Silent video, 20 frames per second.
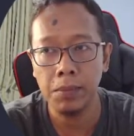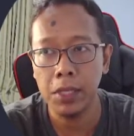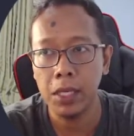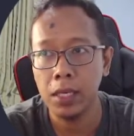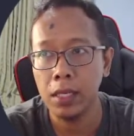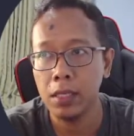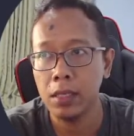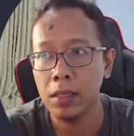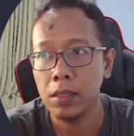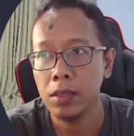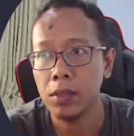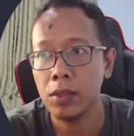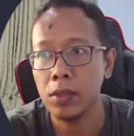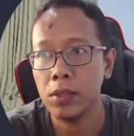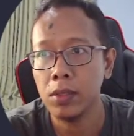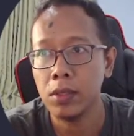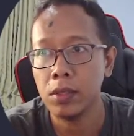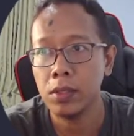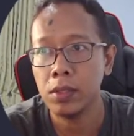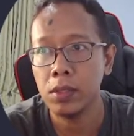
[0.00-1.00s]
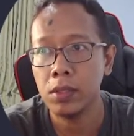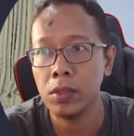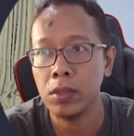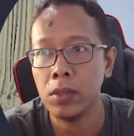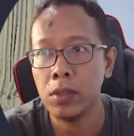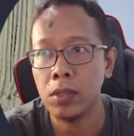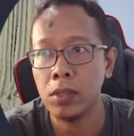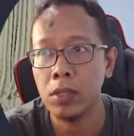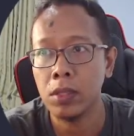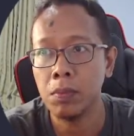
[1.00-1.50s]
Yeah, you should go
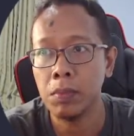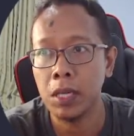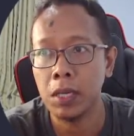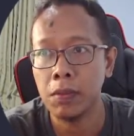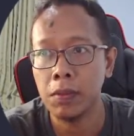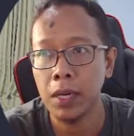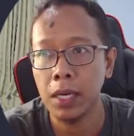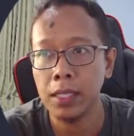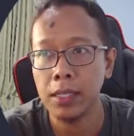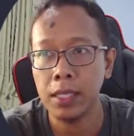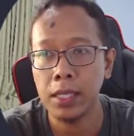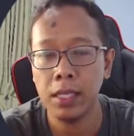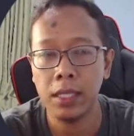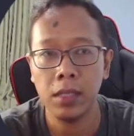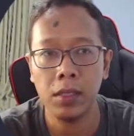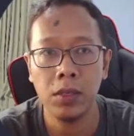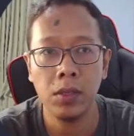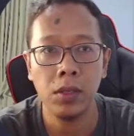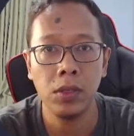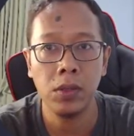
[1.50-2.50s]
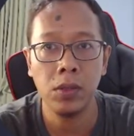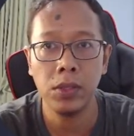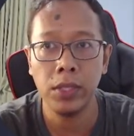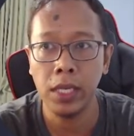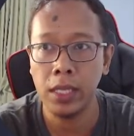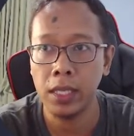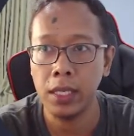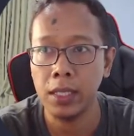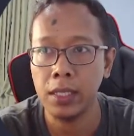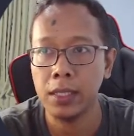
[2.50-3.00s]
to the preference and go to
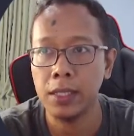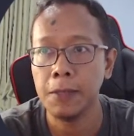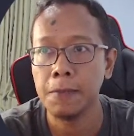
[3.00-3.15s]
settings.